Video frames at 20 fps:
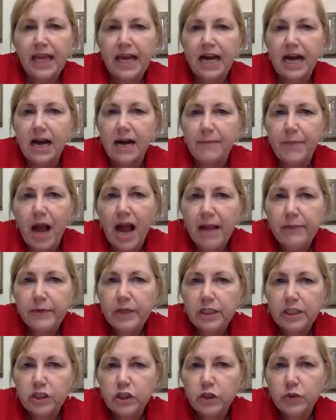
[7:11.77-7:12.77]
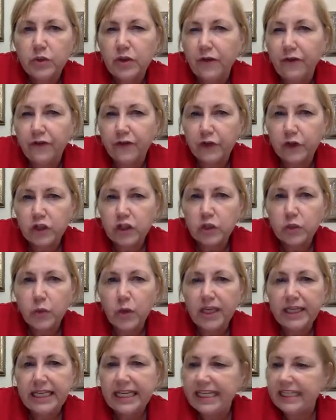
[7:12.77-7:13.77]
I'm going to do the first
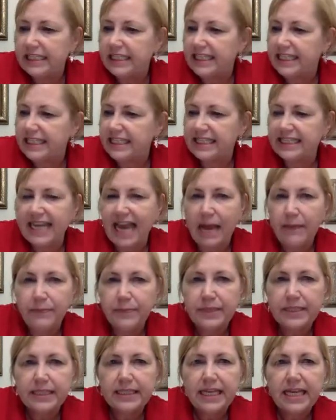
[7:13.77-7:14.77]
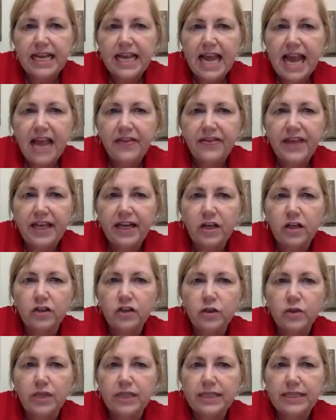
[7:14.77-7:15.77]
one in steps, and then I'll
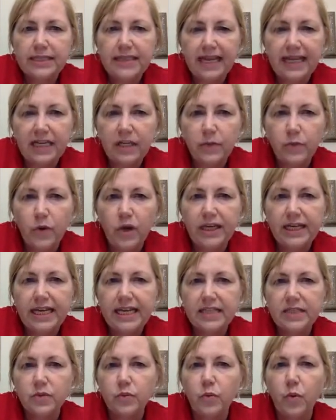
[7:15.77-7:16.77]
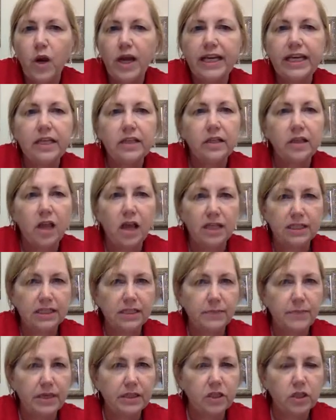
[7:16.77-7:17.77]
do the second one as one long
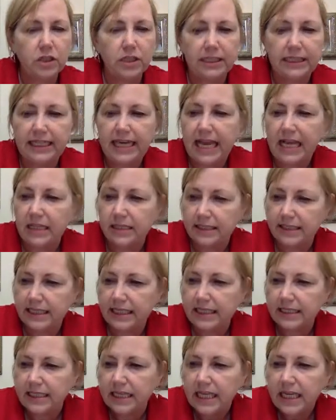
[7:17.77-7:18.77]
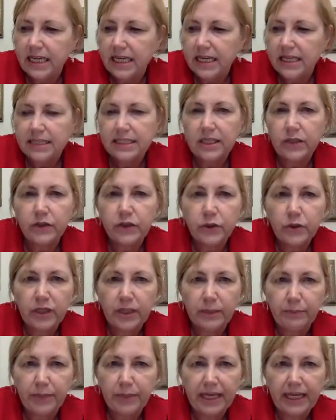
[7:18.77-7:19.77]
dimensional analysis. So you
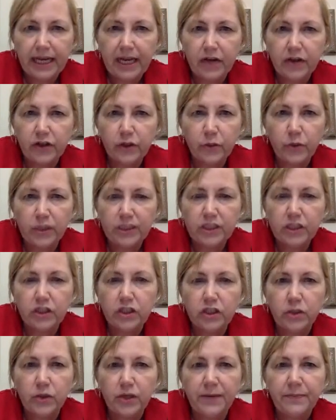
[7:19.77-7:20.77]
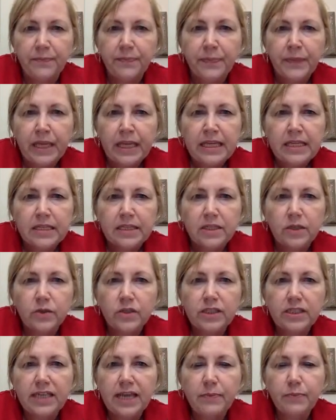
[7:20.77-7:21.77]
can pick how you want to do it. So
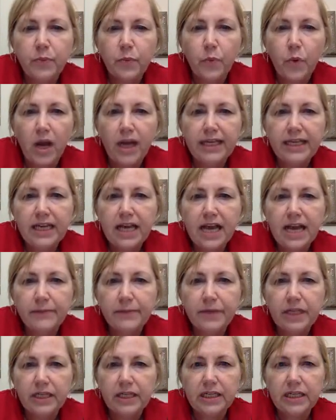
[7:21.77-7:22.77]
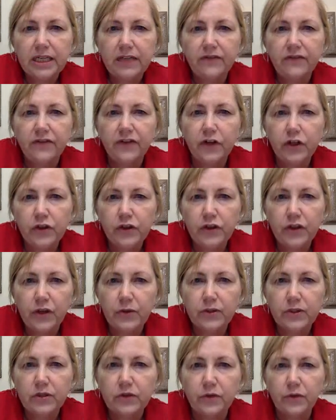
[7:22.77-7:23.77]
step 1, I'm going to convert
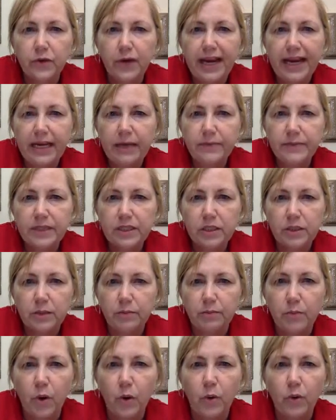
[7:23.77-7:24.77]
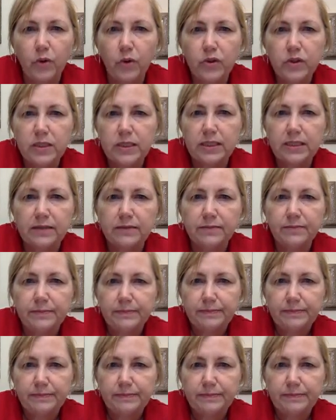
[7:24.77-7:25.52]
those grams to moles.